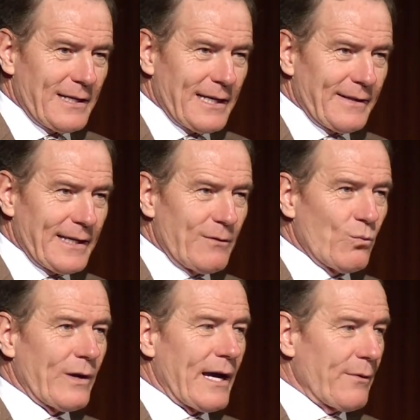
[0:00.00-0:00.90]
And
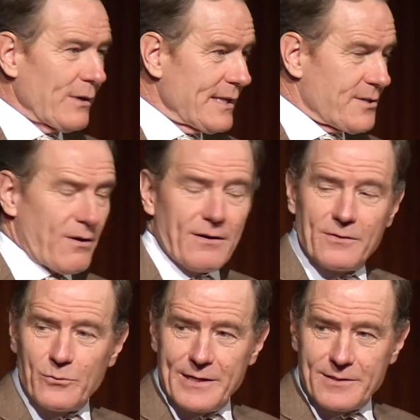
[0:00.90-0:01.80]
then when I really started
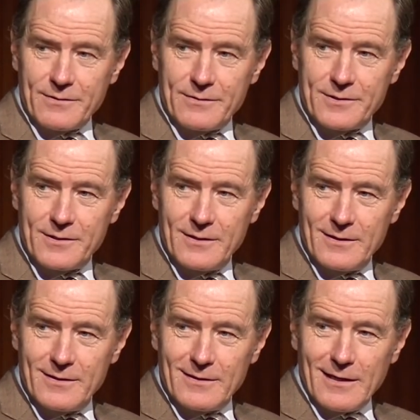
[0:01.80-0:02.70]
the research,
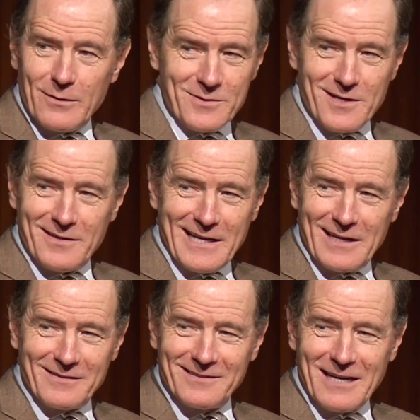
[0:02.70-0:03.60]
I was on
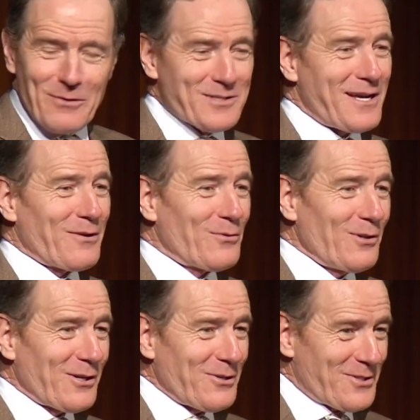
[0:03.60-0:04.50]
that I was on a
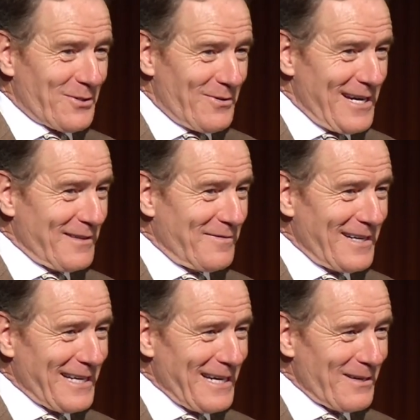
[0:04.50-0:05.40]
roller coaster ride
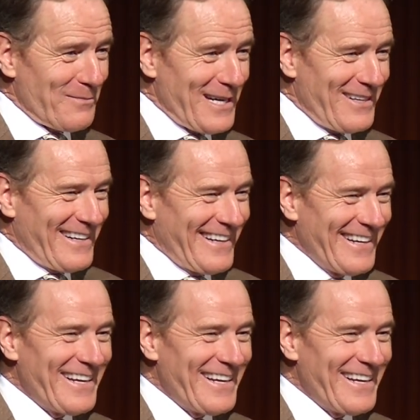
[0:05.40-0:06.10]
finding out about